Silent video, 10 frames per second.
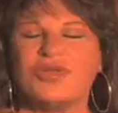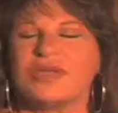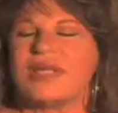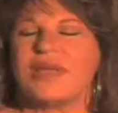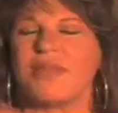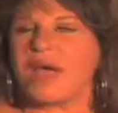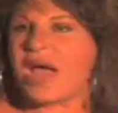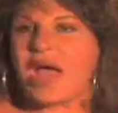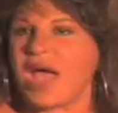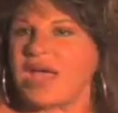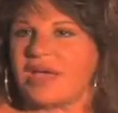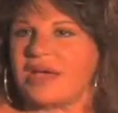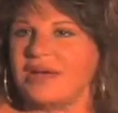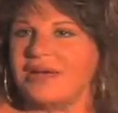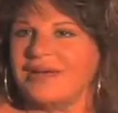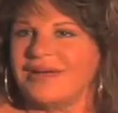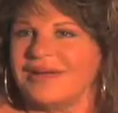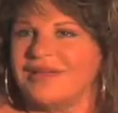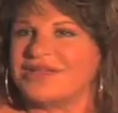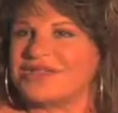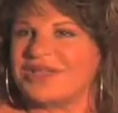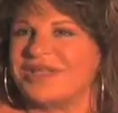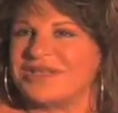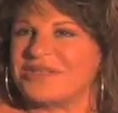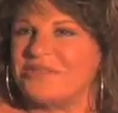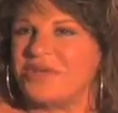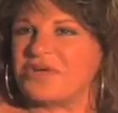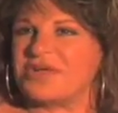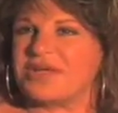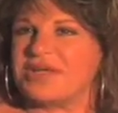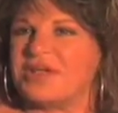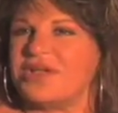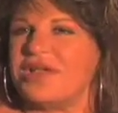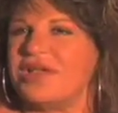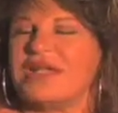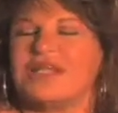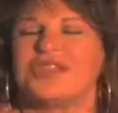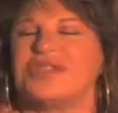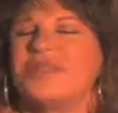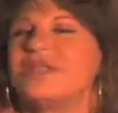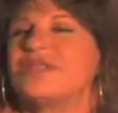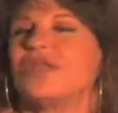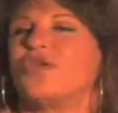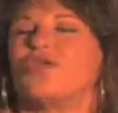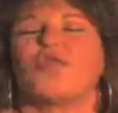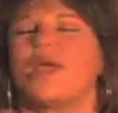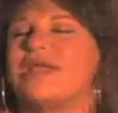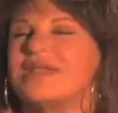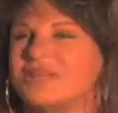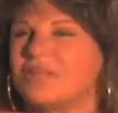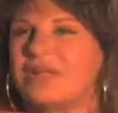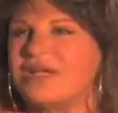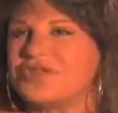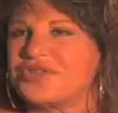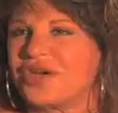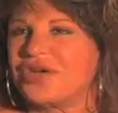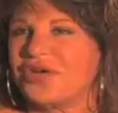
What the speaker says: you say mechaya, it's the most, it just means the greatest pleasure on